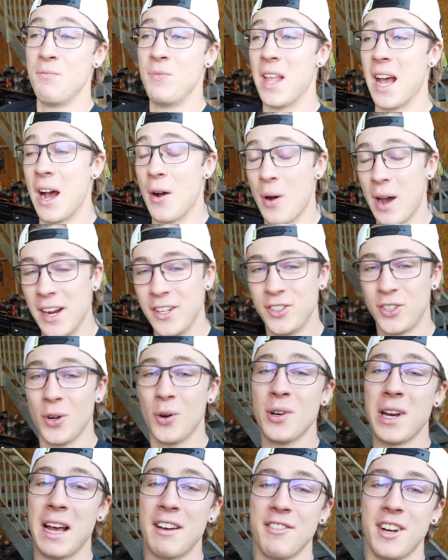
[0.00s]
Now, I
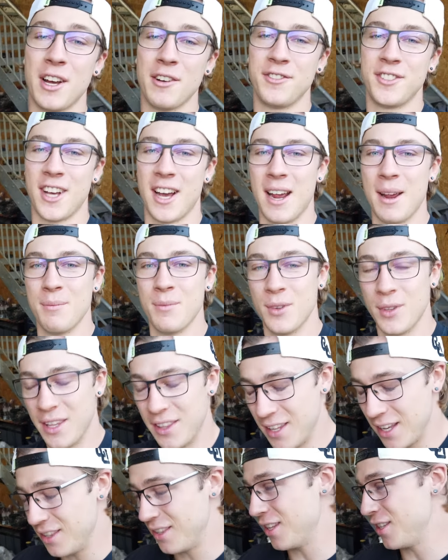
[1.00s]
don't have enough time
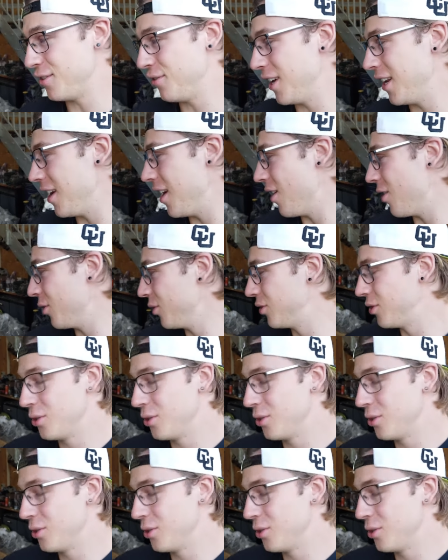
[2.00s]
in this video